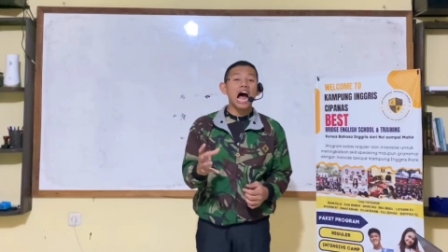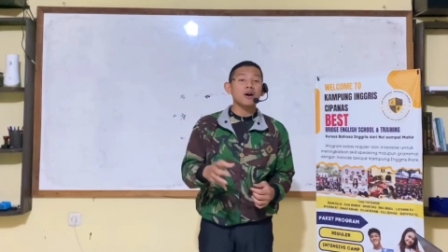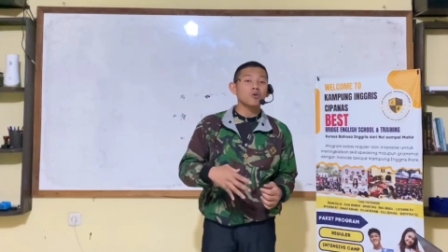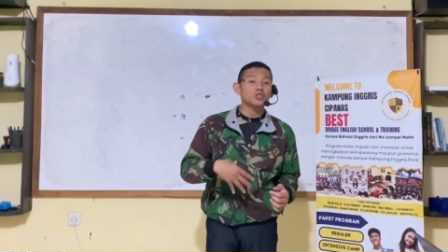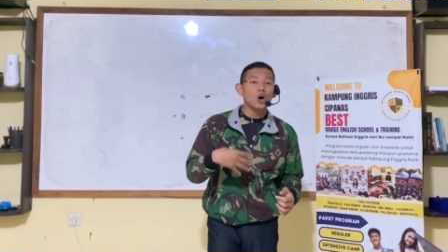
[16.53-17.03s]
I
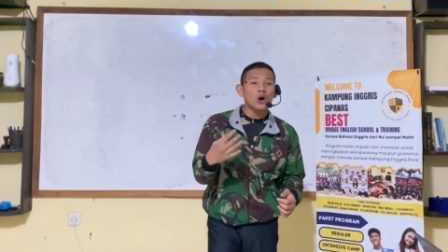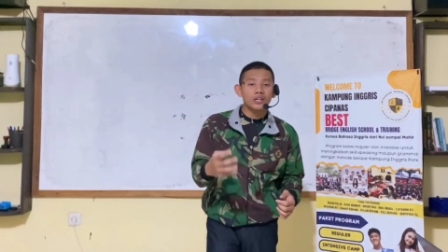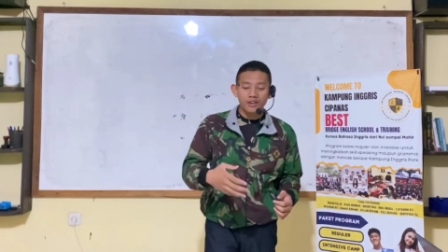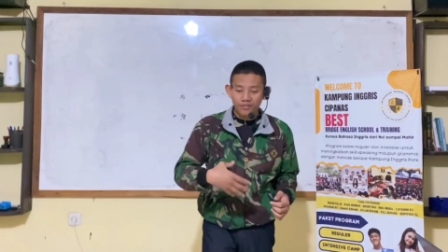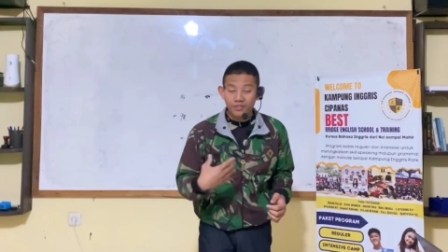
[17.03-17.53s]
was on
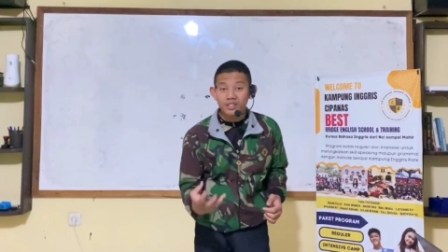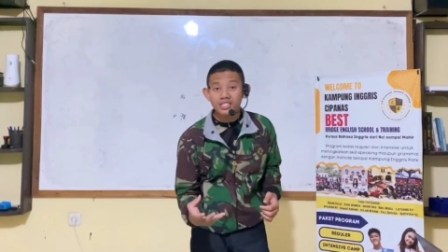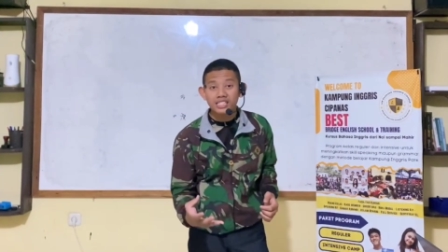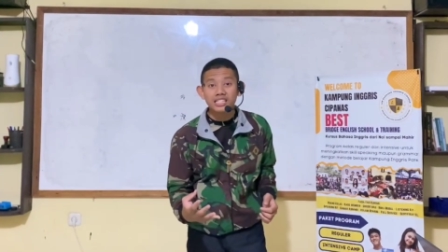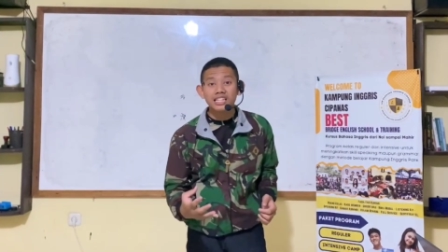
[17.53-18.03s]
the
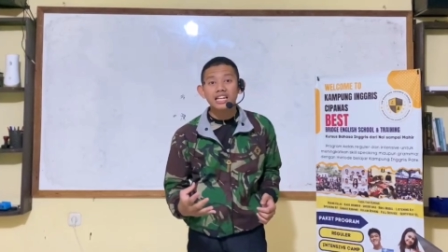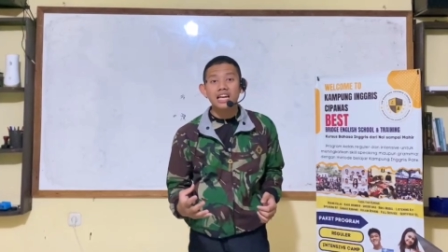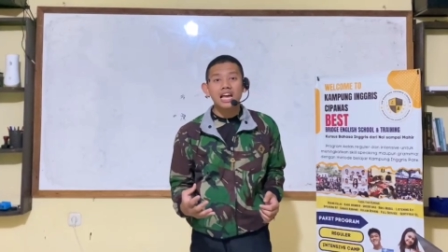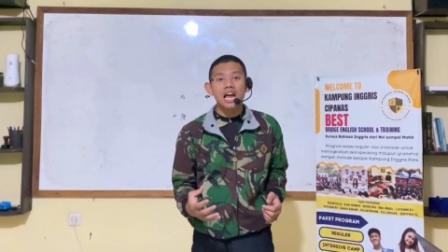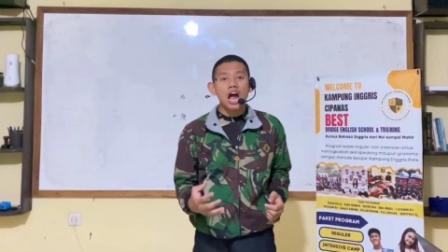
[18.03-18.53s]
verge
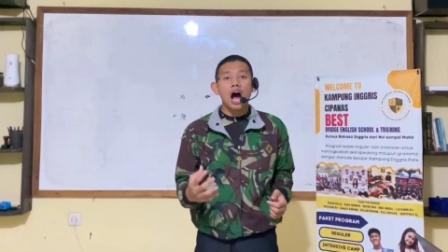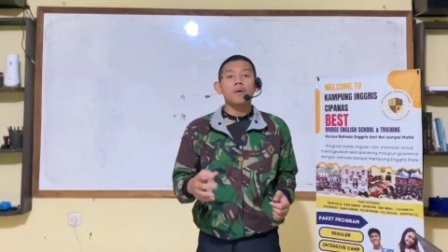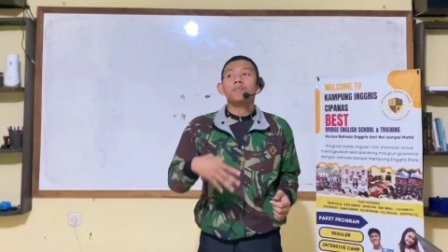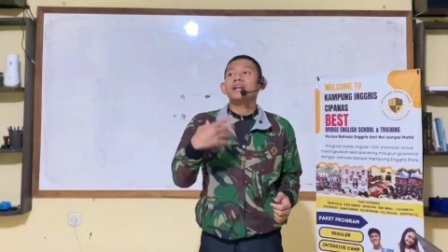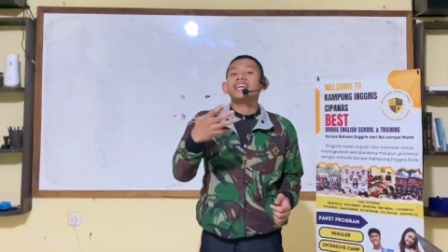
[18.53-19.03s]

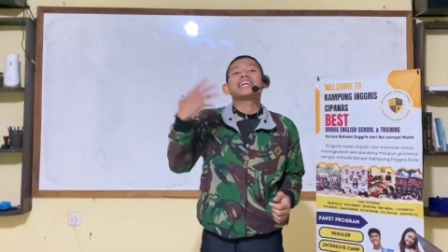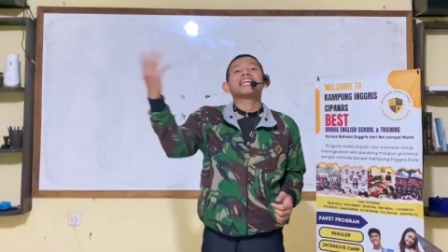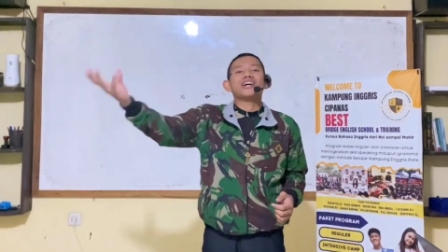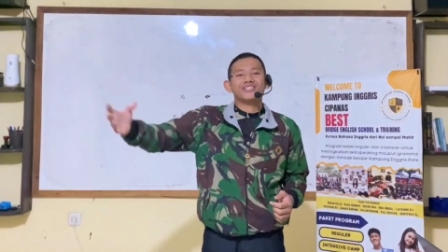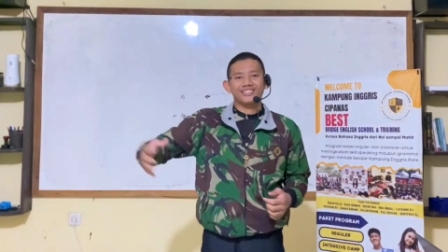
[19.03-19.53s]
of breaking
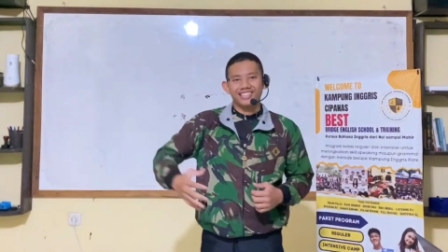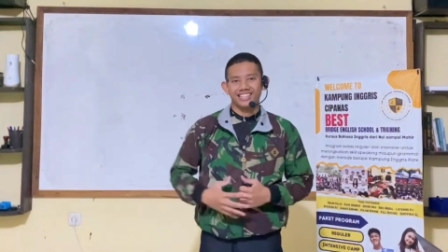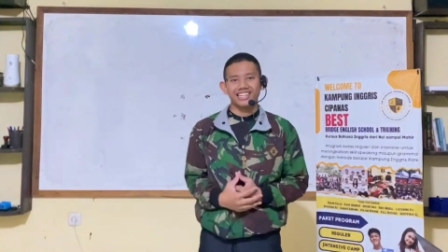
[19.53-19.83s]
down.